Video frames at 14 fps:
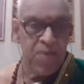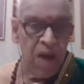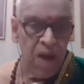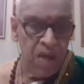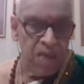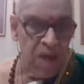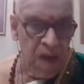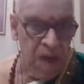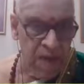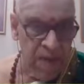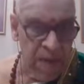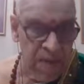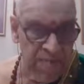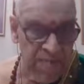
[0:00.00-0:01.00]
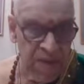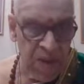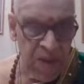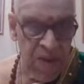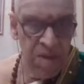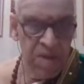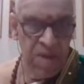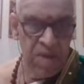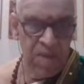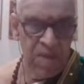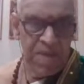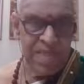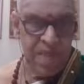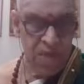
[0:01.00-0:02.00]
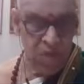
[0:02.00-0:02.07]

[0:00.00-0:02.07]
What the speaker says: Adhara. Lakshya